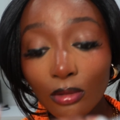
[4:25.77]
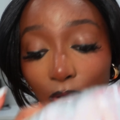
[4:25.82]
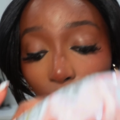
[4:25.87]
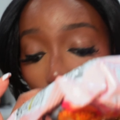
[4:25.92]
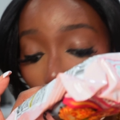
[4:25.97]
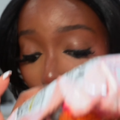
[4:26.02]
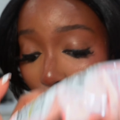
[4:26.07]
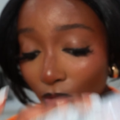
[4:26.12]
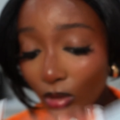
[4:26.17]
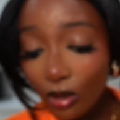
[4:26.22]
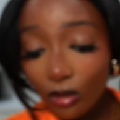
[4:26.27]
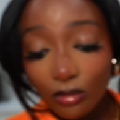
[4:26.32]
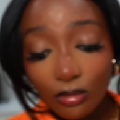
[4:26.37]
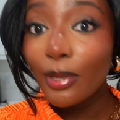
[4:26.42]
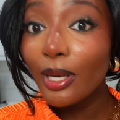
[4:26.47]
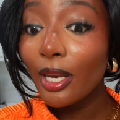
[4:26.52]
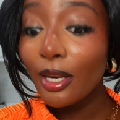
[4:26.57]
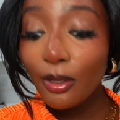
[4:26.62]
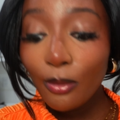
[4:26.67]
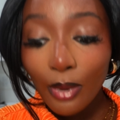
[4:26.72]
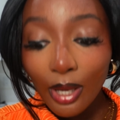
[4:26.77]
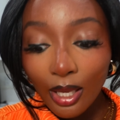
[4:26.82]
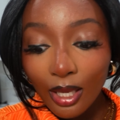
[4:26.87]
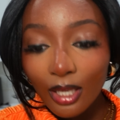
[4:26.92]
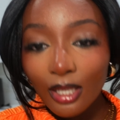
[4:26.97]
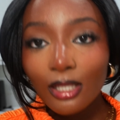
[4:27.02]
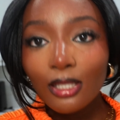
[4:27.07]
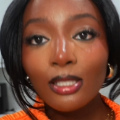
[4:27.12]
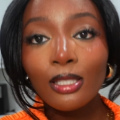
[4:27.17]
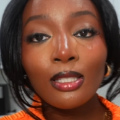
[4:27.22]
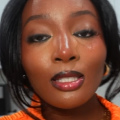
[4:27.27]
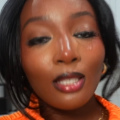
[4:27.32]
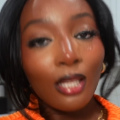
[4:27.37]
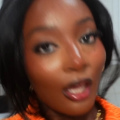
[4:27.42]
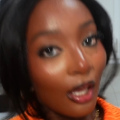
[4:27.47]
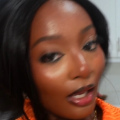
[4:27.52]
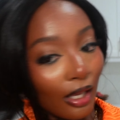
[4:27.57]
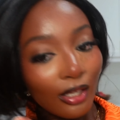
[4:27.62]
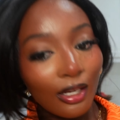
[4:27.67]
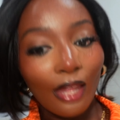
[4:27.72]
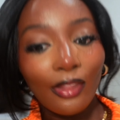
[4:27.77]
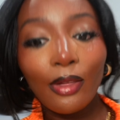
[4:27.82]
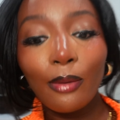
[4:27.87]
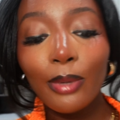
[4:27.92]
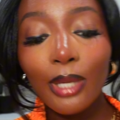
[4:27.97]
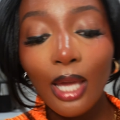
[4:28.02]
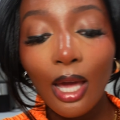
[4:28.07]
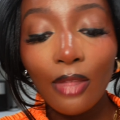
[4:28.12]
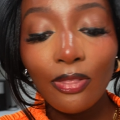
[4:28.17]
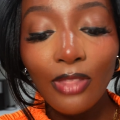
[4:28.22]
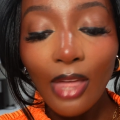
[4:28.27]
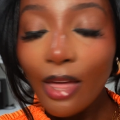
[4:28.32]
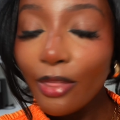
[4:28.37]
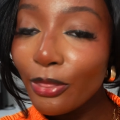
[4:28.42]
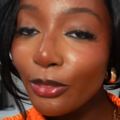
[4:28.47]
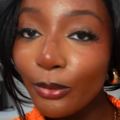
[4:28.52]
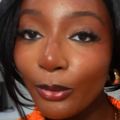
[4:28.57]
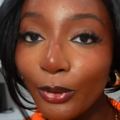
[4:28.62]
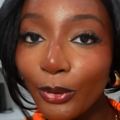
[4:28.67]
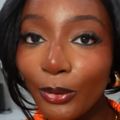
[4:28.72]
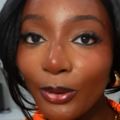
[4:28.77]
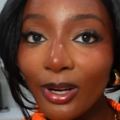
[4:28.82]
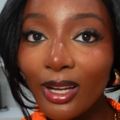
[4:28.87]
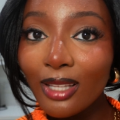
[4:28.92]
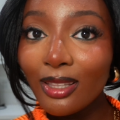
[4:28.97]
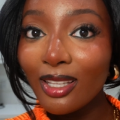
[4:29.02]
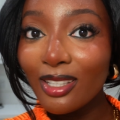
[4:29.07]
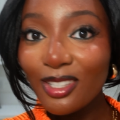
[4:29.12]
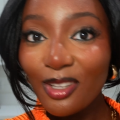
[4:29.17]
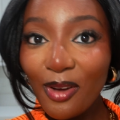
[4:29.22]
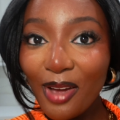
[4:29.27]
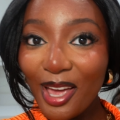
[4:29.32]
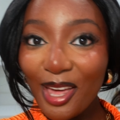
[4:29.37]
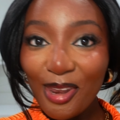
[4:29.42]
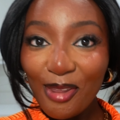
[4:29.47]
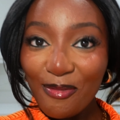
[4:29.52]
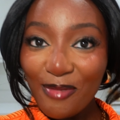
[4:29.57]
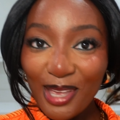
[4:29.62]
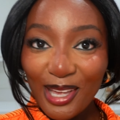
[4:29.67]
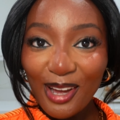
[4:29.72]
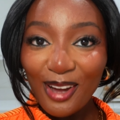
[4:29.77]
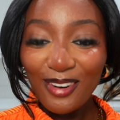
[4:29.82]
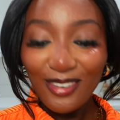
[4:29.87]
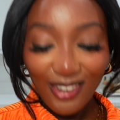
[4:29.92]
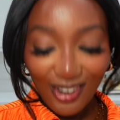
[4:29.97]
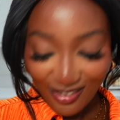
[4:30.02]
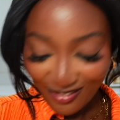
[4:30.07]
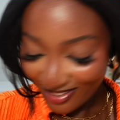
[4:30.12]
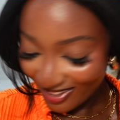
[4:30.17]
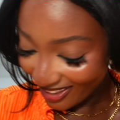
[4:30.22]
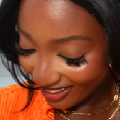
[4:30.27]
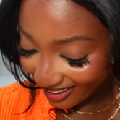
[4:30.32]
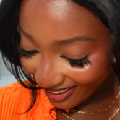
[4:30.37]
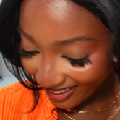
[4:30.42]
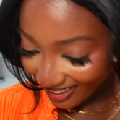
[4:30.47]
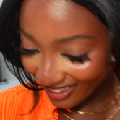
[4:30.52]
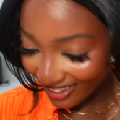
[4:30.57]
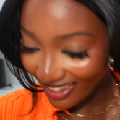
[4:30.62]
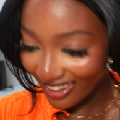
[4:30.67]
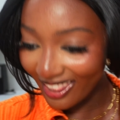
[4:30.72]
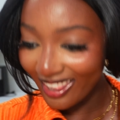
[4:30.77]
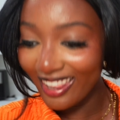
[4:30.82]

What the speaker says: But anyways, now that we got that through, let's go ahead and make our ramen.